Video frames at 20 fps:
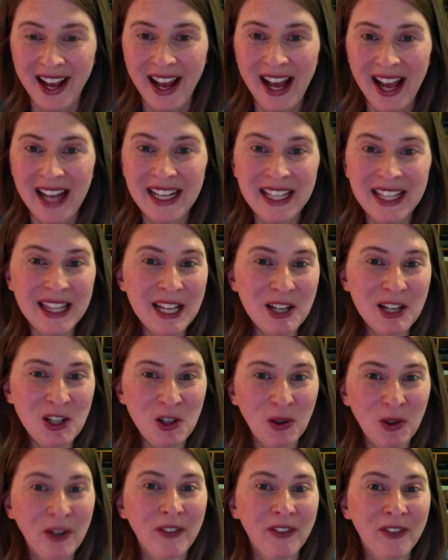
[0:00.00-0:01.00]
And in this
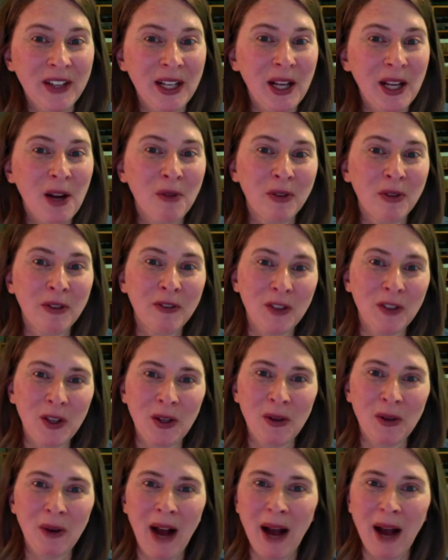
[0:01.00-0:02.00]
short video
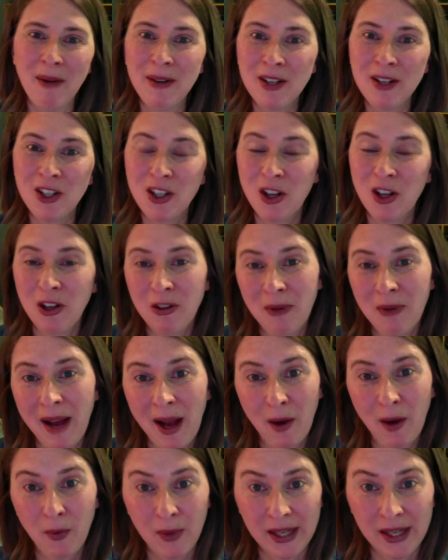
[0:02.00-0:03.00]
review, I want to show you
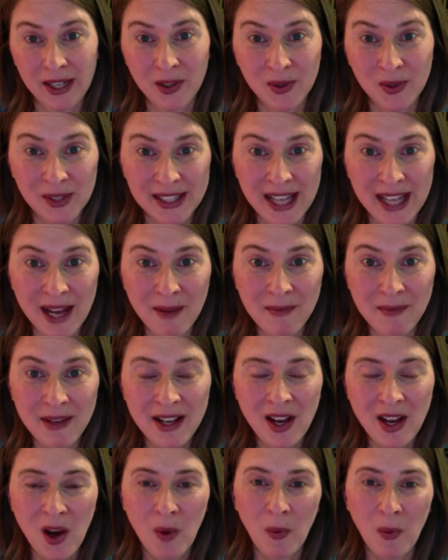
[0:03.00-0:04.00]
how we use them,
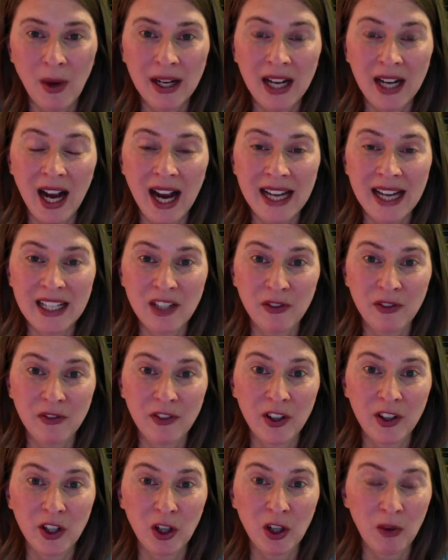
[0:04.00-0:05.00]
what kind of
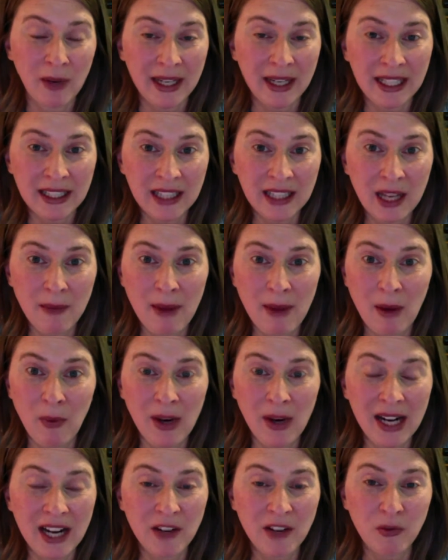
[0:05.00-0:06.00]
curriculum and
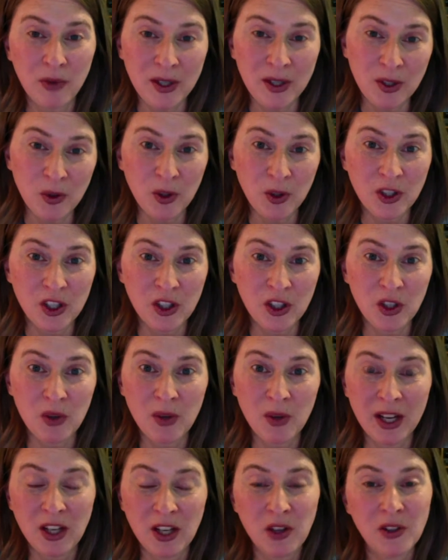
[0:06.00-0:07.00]
what kind of resources you
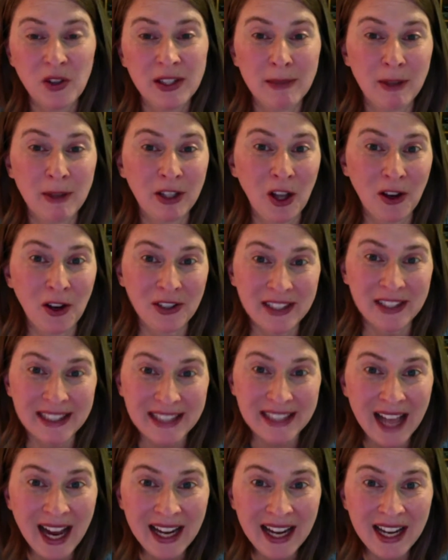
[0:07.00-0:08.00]
can use them
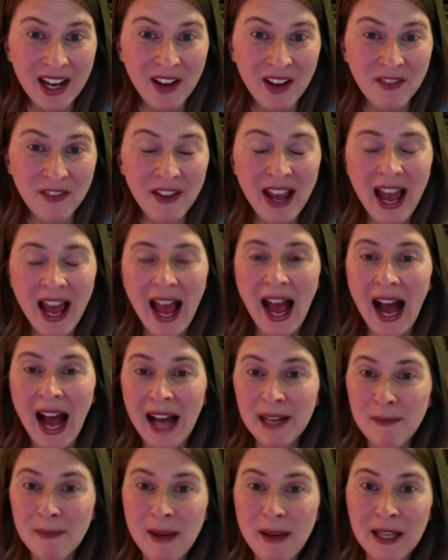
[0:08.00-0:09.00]
alongside of, how
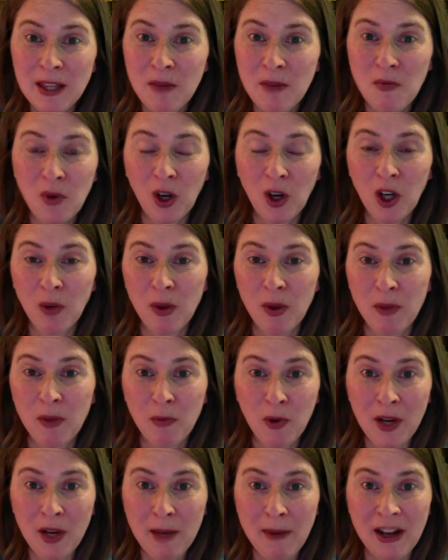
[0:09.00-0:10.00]
to make them work with
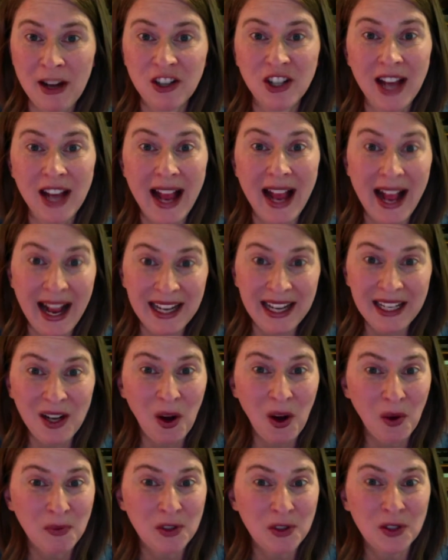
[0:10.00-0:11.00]
pretty much any
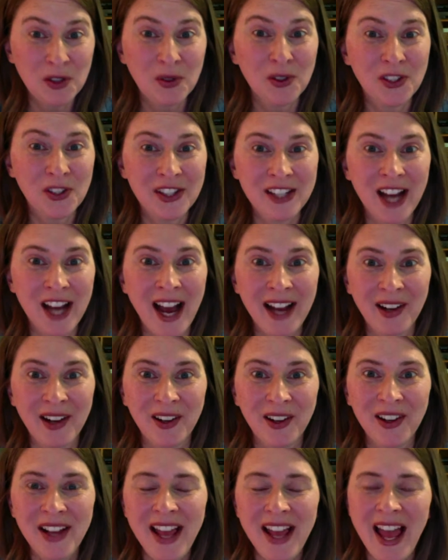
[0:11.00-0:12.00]
homeschool
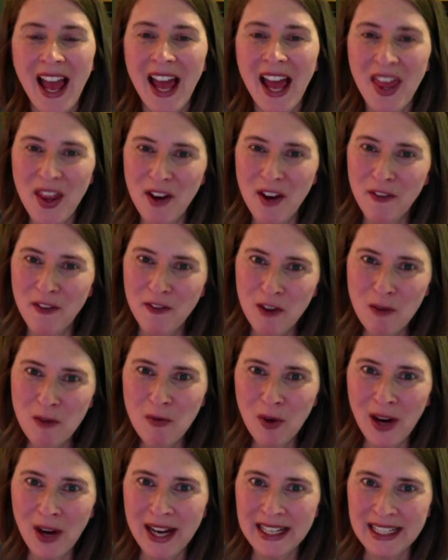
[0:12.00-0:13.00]
style, and then a few
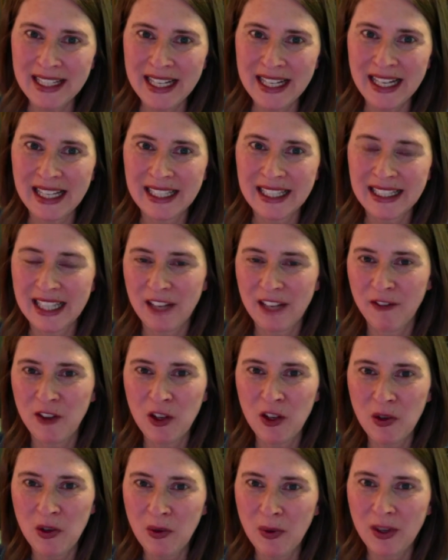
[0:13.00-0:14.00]
more ideas if
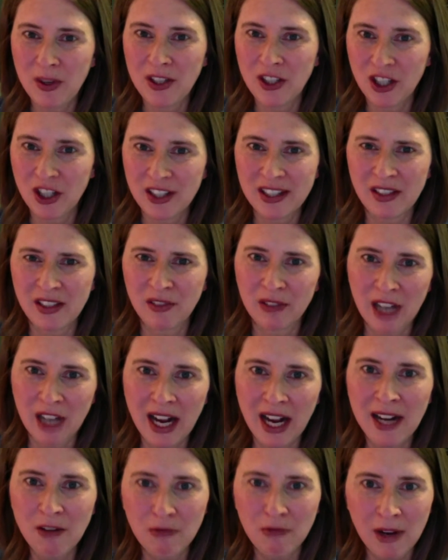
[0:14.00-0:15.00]
you just are
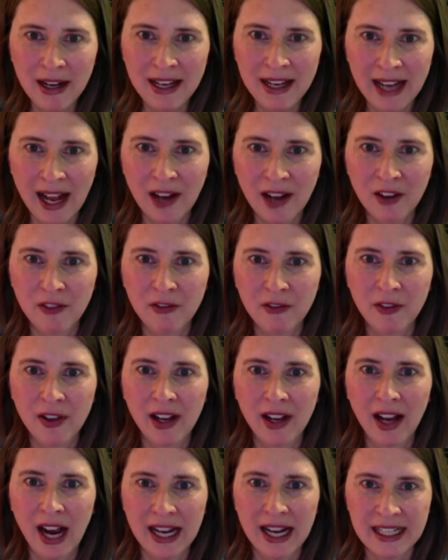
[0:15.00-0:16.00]
kind of running out of
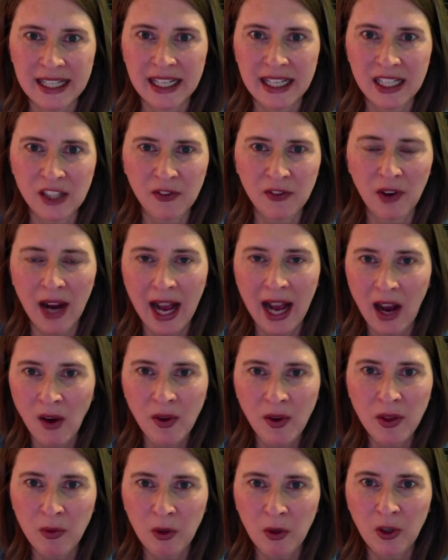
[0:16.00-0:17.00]
ideas for how
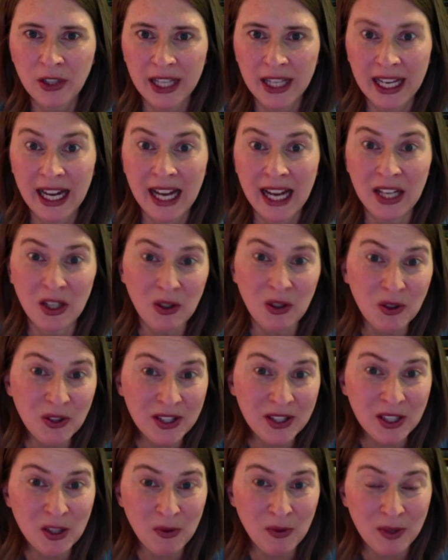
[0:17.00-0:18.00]
in the world can I use
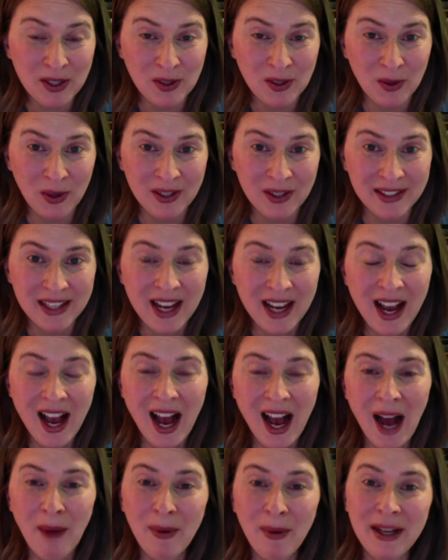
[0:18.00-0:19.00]
this resource.
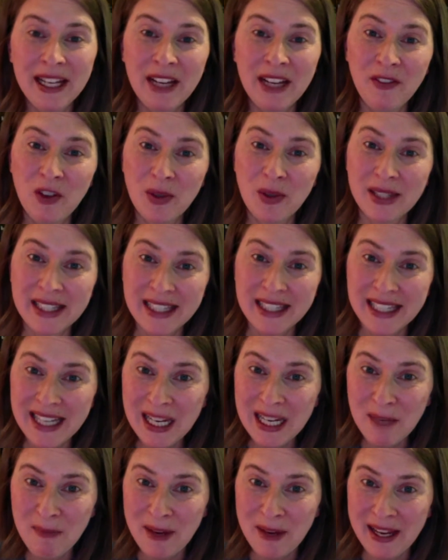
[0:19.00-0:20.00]
I want to give you a
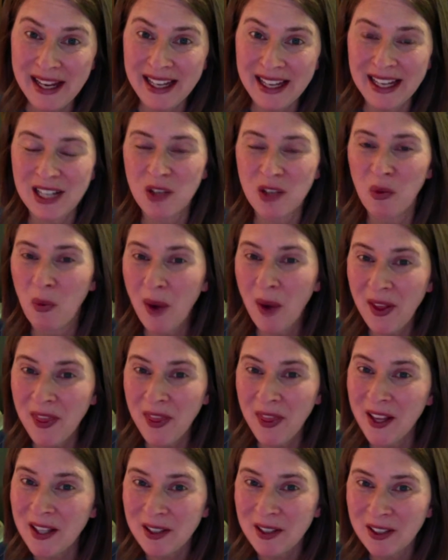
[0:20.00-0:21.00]
sneak peek into what
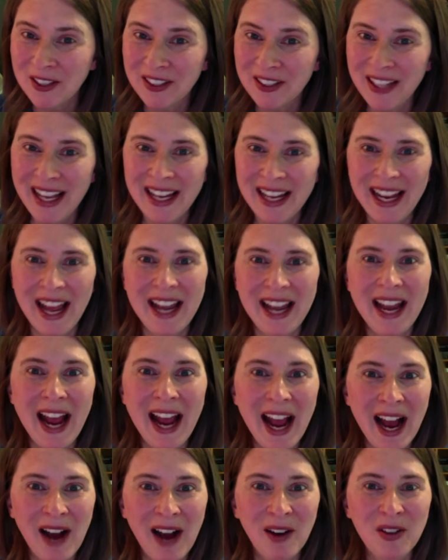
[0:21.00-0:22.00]
they look like and
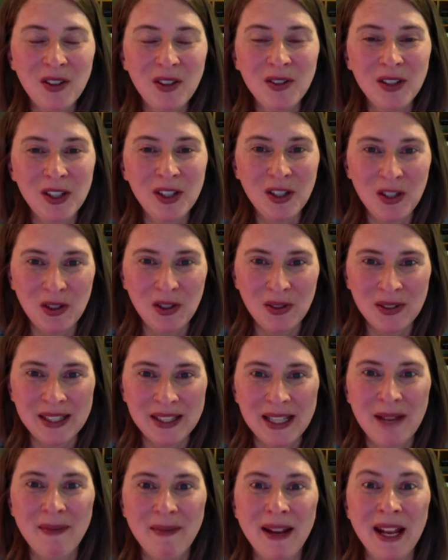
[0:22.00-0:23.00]
how you can use
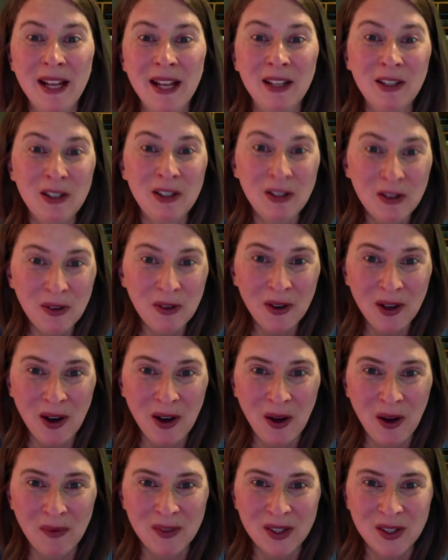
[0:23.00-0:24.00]
them in your
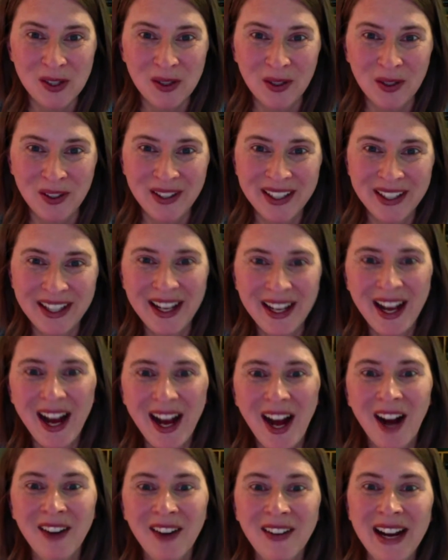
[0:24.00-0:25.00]
homeschool.
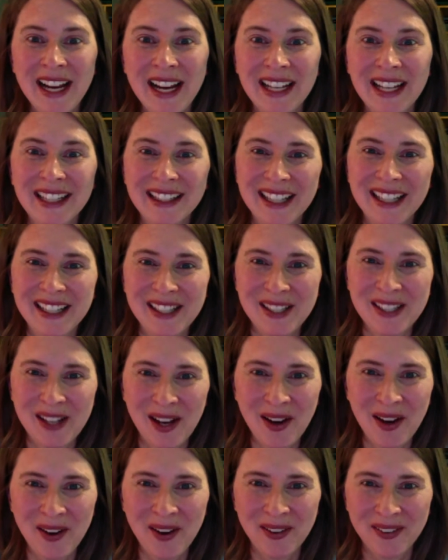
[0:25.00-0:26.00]
All right, let's
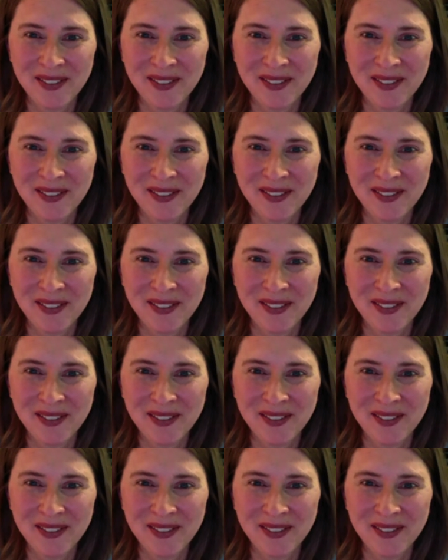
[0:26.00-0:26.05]
go.